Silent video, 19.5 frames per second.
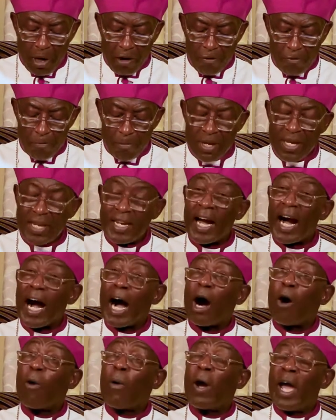have been
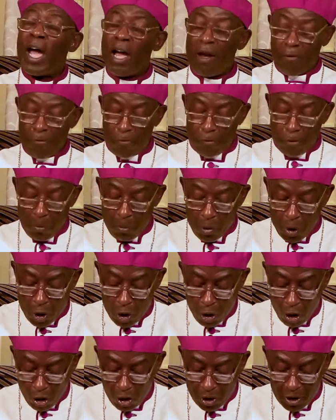away from
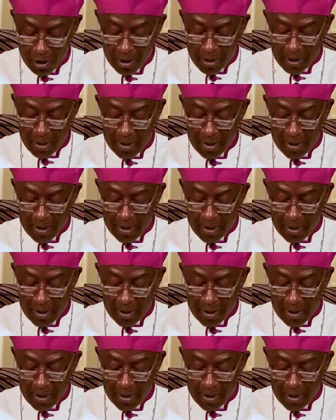God,